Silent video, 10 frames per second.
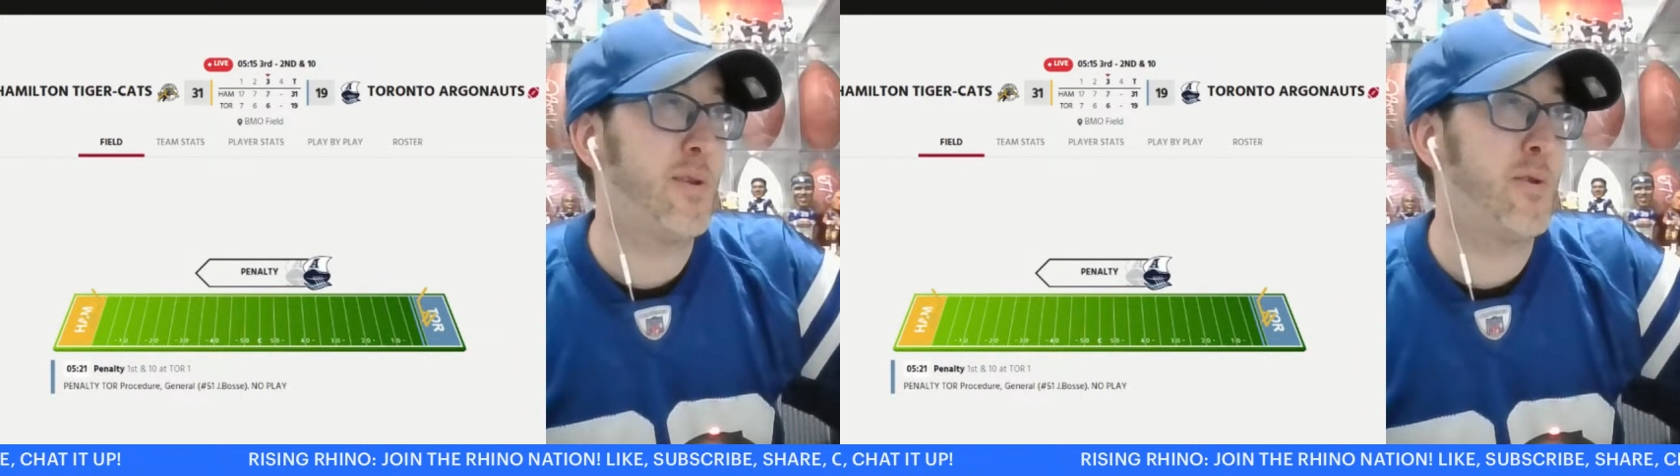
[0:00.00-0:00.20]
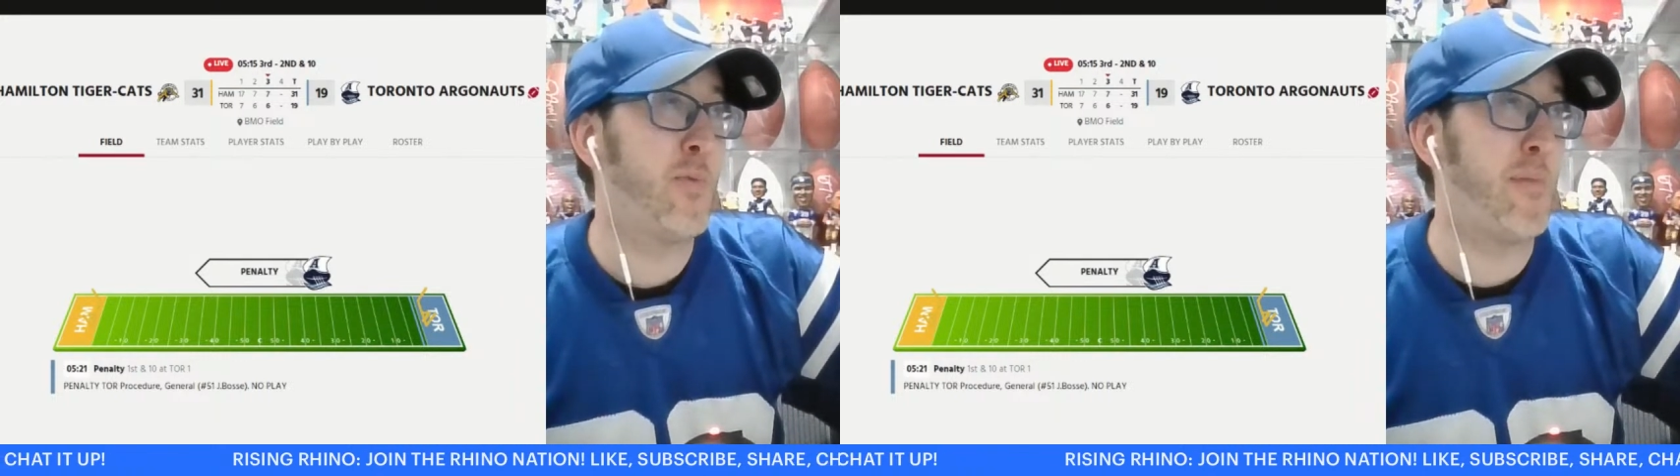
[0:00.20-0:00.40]

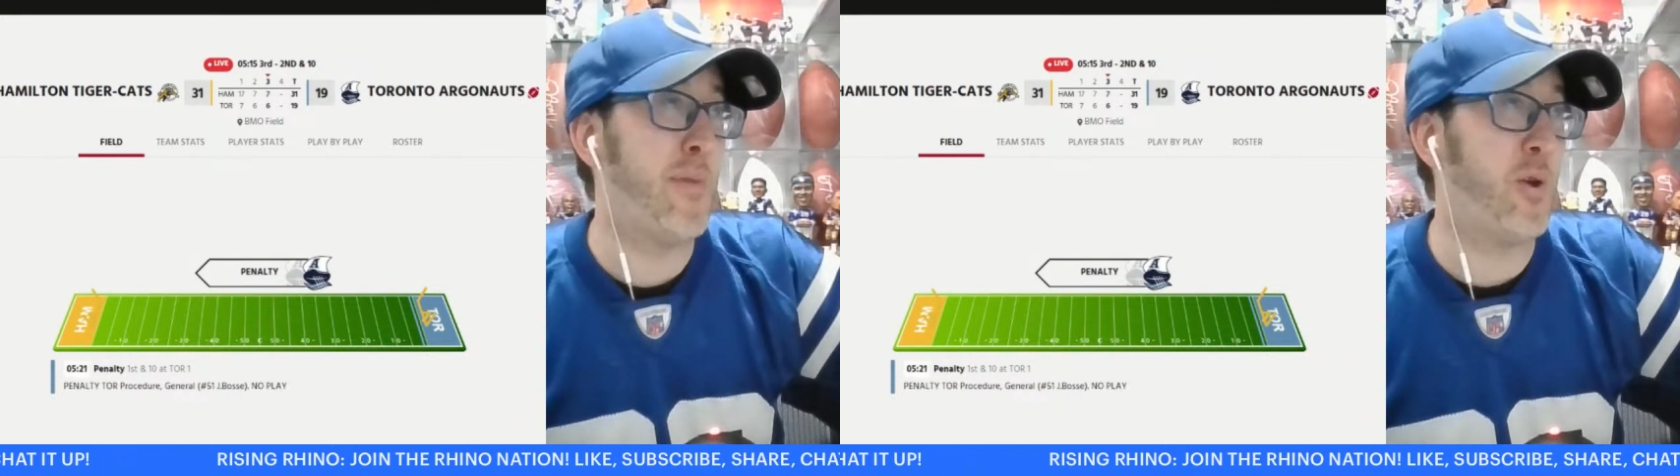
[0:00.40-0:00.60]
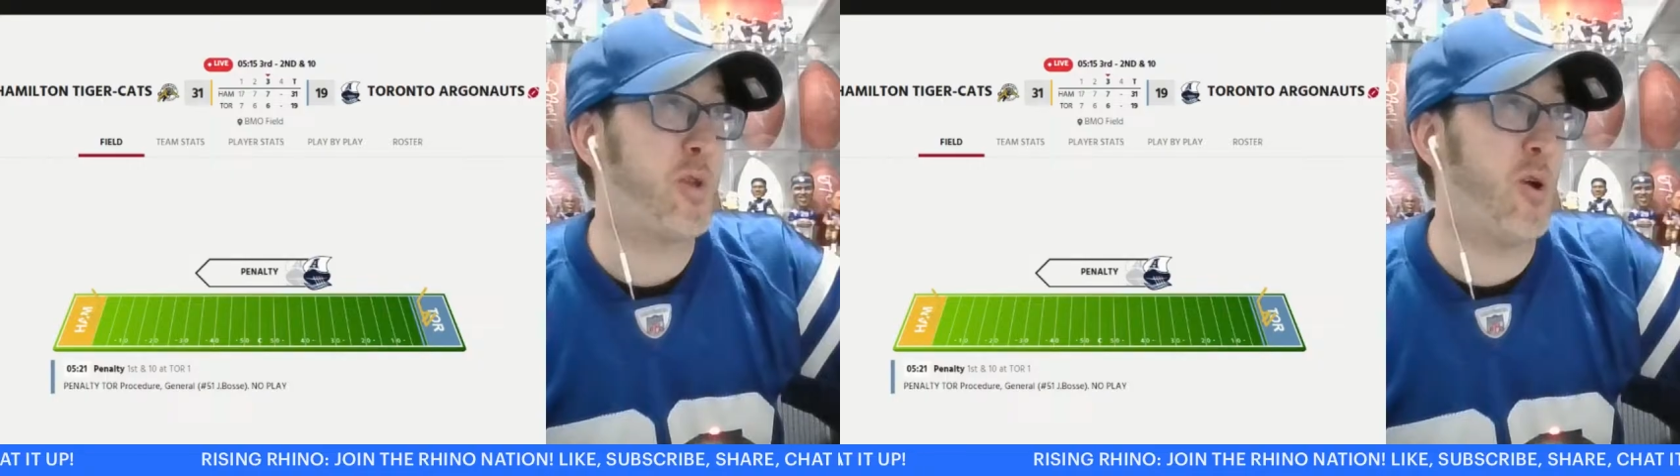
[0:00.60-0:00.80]
We
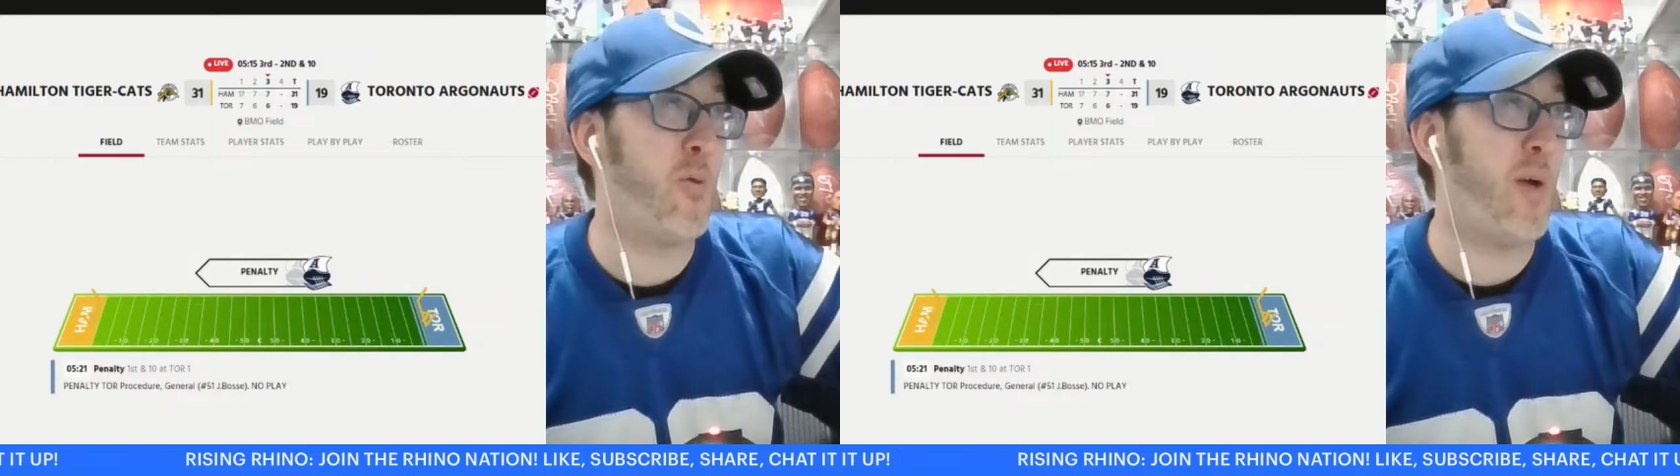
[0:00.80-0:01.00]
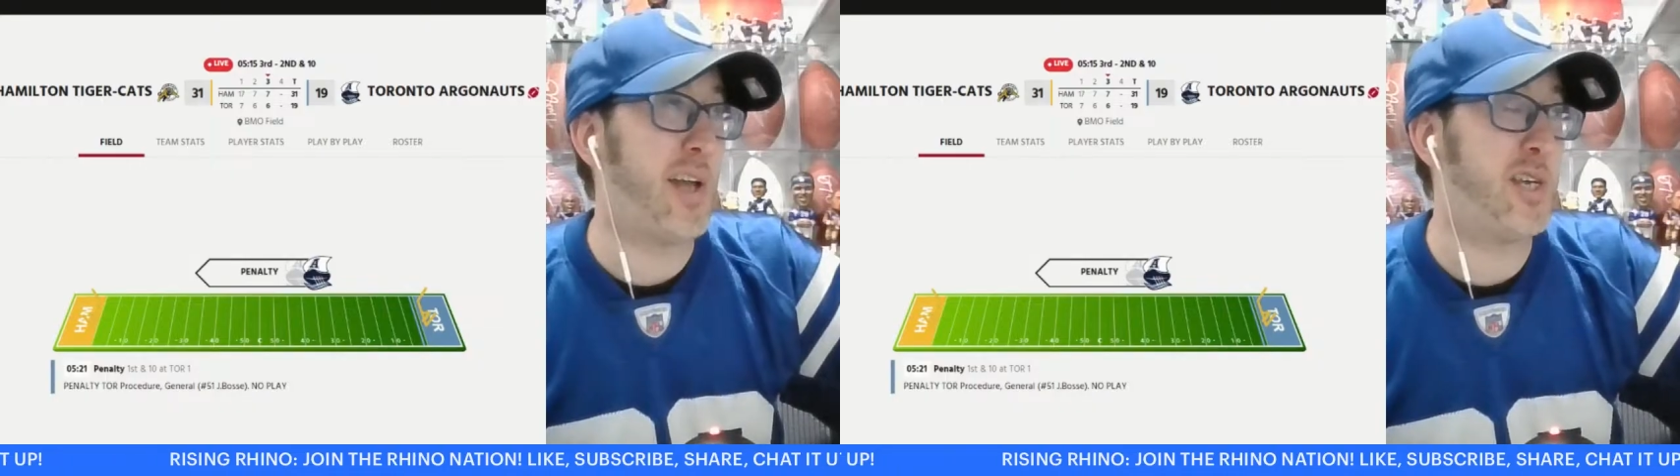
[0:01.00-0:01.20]
both don't
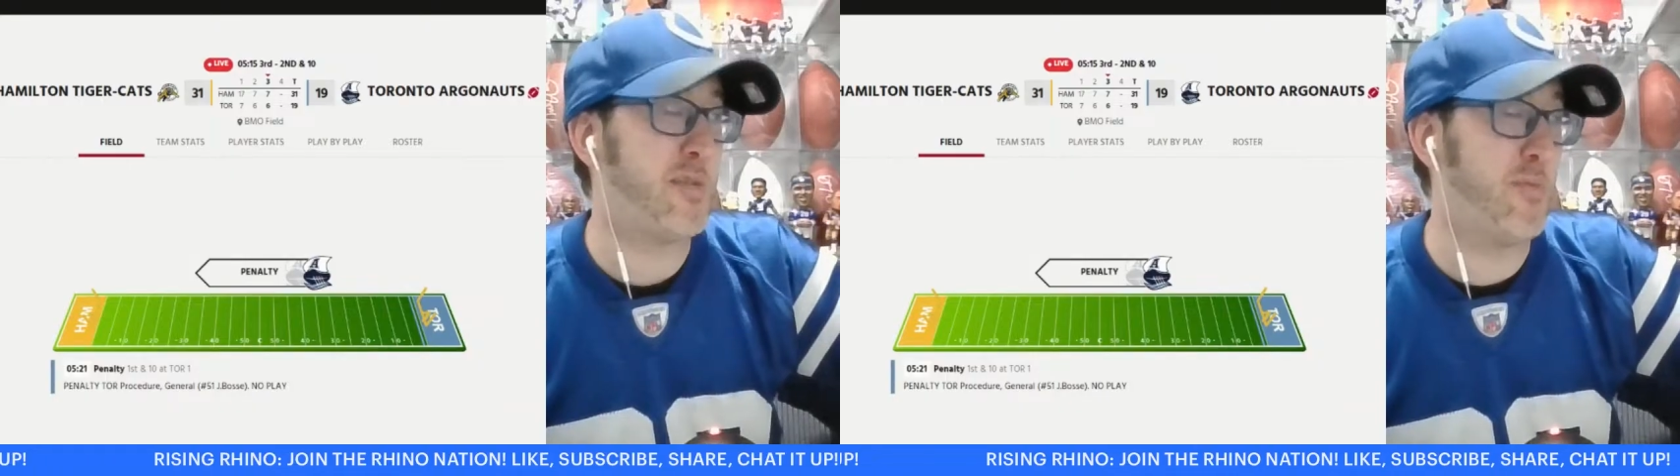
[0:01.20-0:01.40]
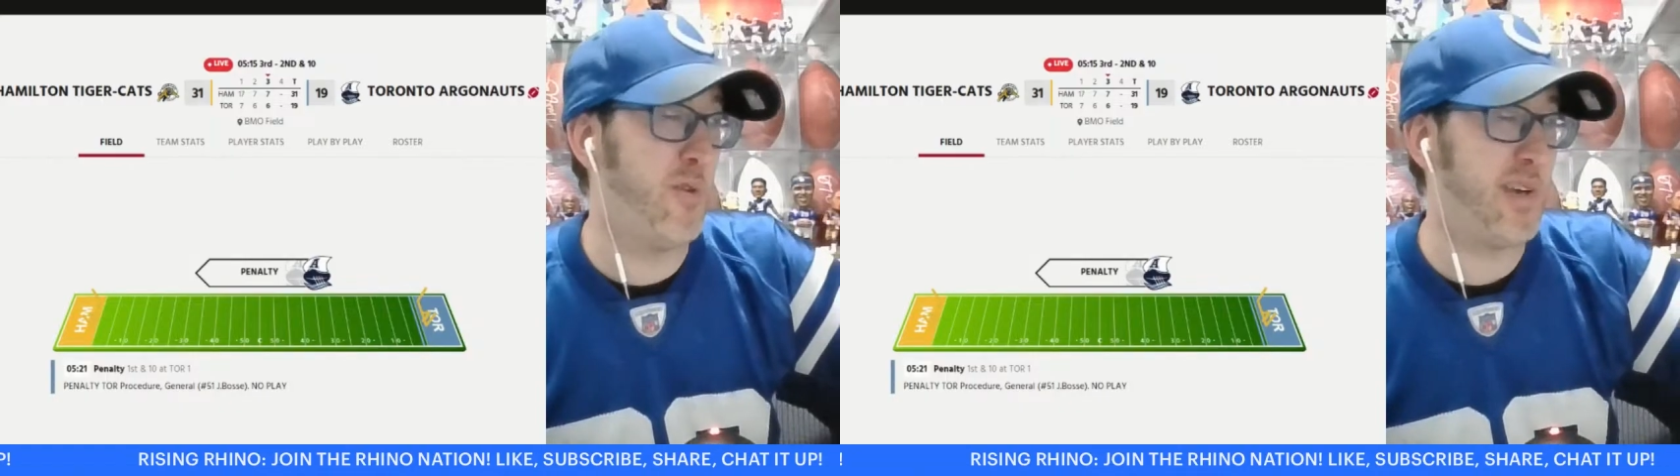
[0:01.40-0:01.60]
watch his
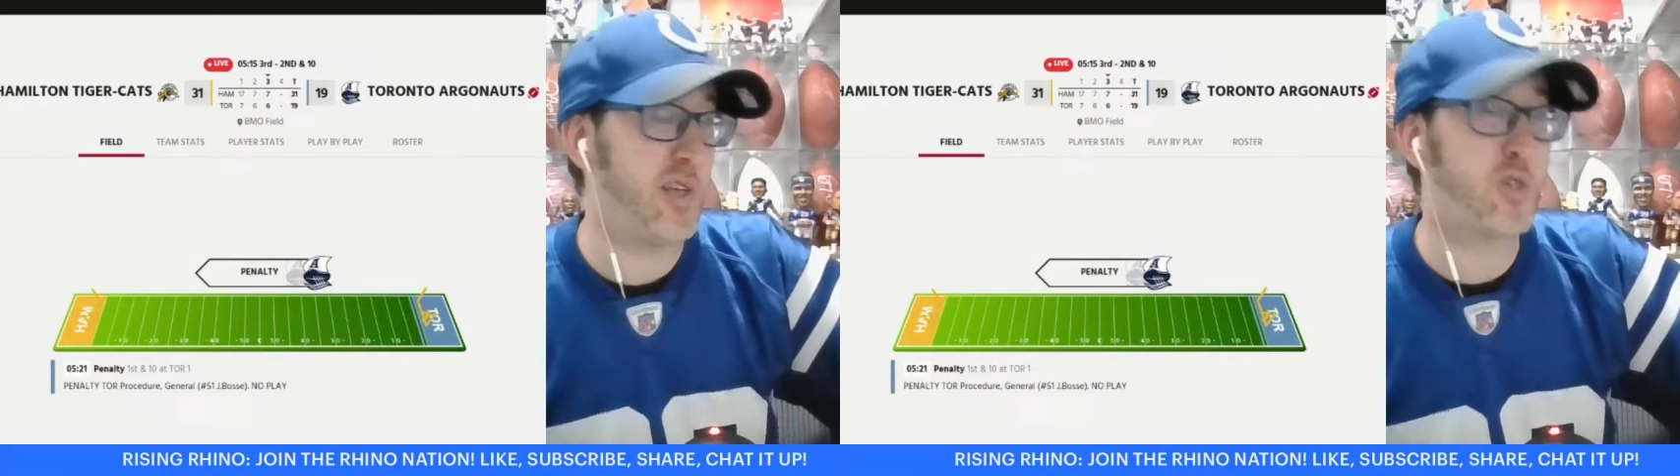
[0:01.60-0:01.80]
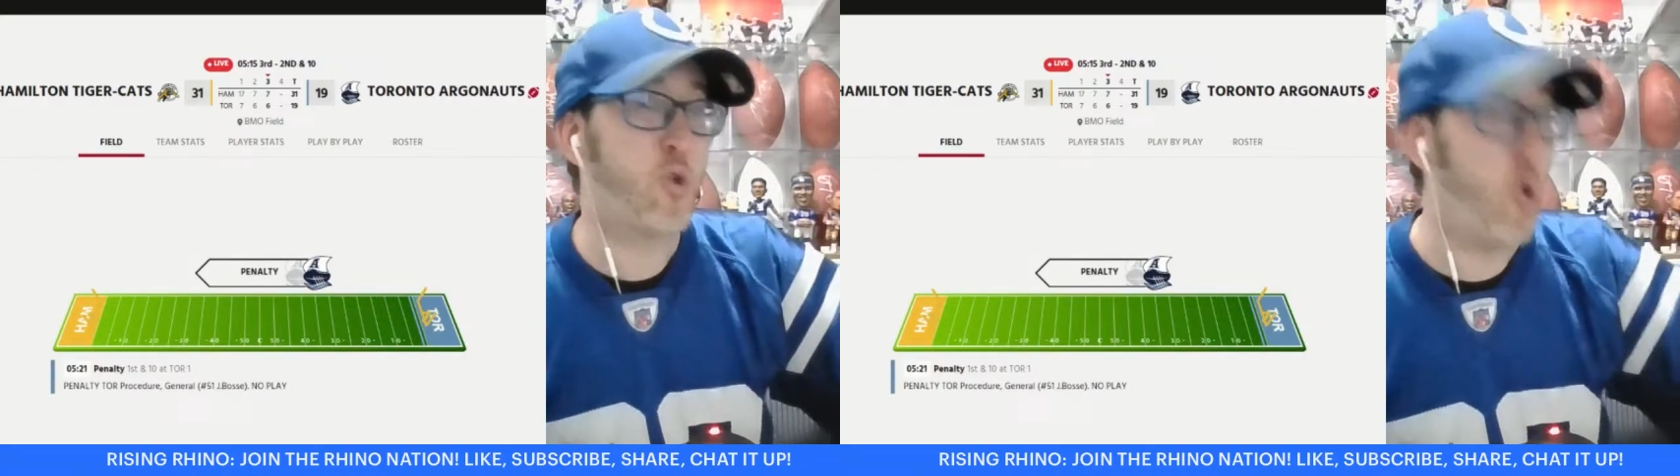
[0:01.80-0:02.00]
movies.
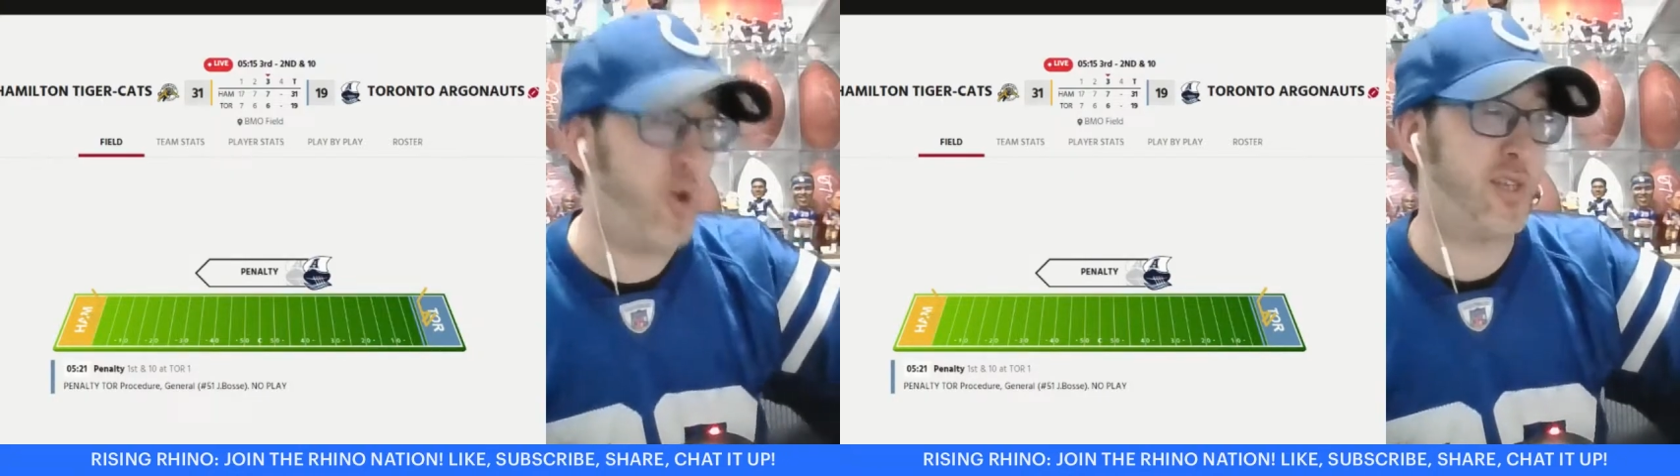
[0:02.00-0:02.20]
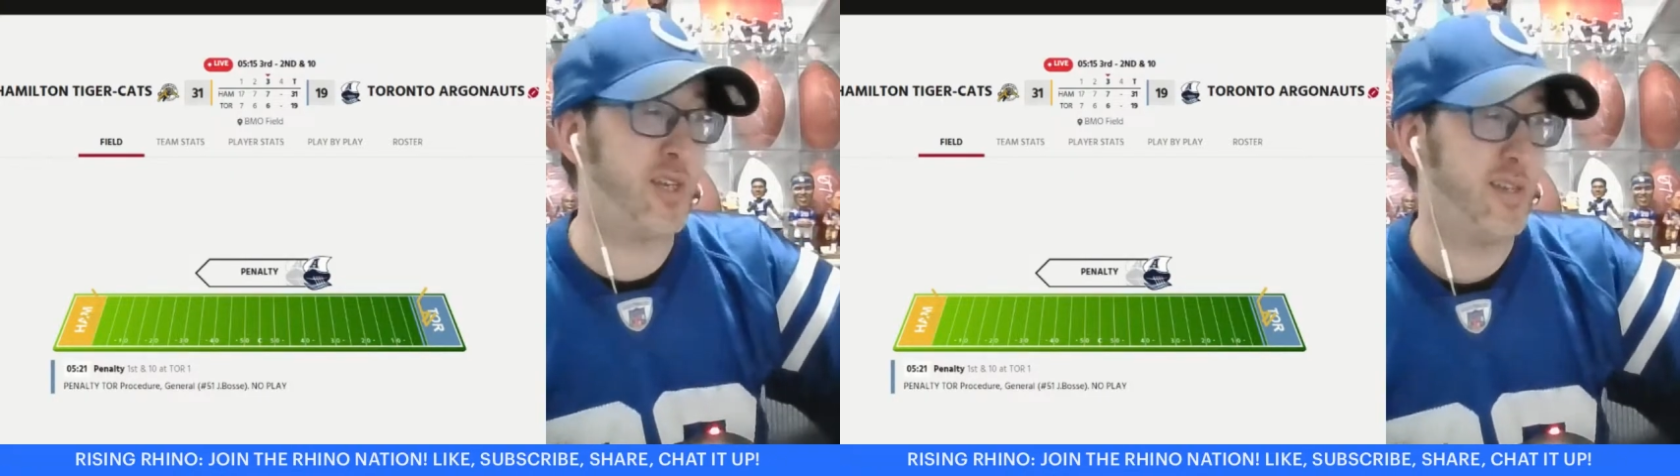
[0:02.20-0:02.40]
Good.